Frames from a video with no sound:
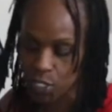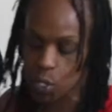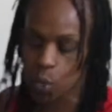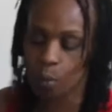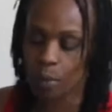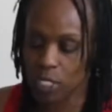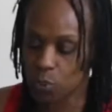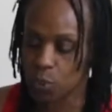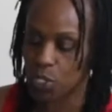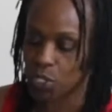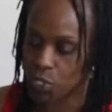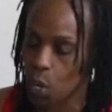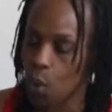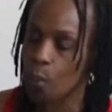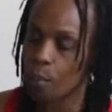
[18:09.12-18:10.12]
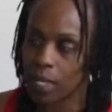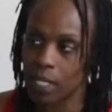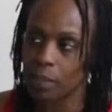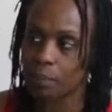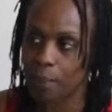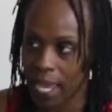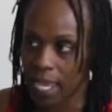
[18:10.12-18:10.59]
so much with so
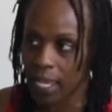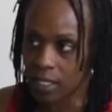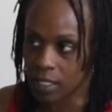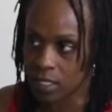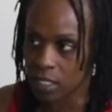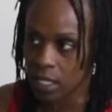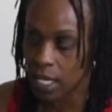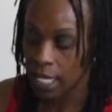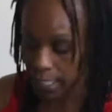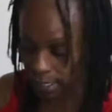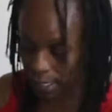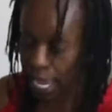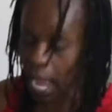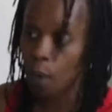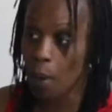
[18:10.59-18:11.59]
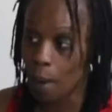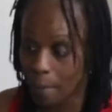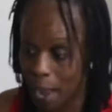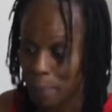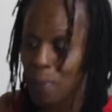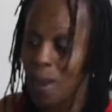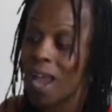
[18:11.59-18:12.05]
many bands, now
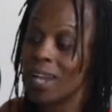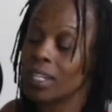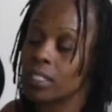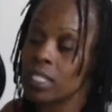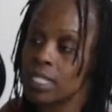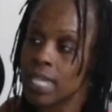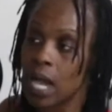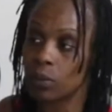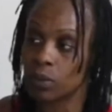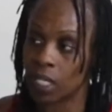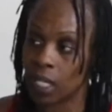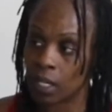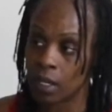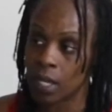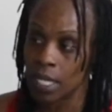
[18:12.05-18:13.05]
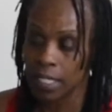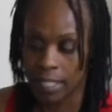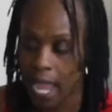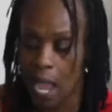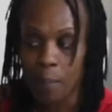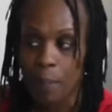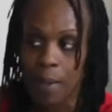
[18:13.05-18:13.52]
my product is out there.
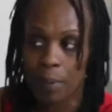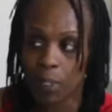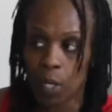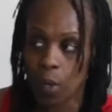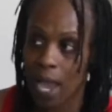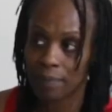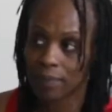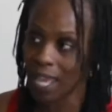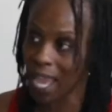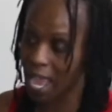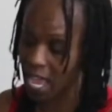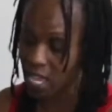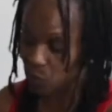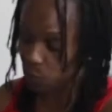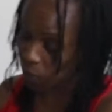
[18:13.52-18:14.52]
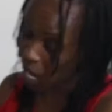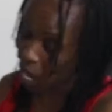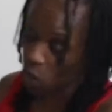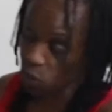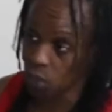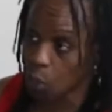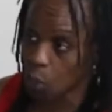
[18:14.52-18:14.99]
Now people don't have to ask, well, I don't